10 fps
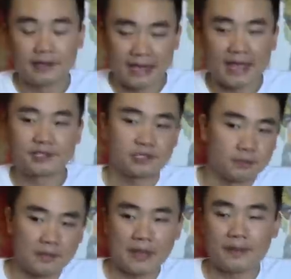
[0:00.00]

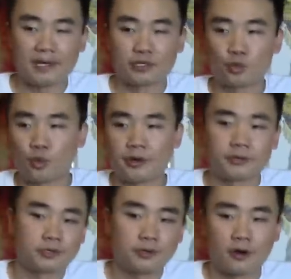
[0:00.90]
yes maybe there's one
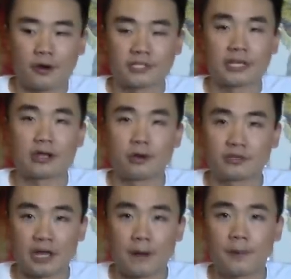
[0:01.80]
or two cars that
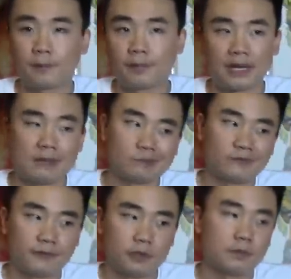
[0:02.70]
goes up but
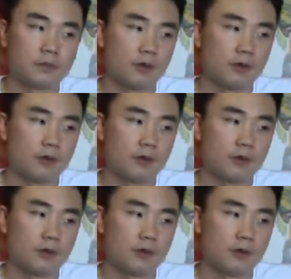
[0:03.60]
for the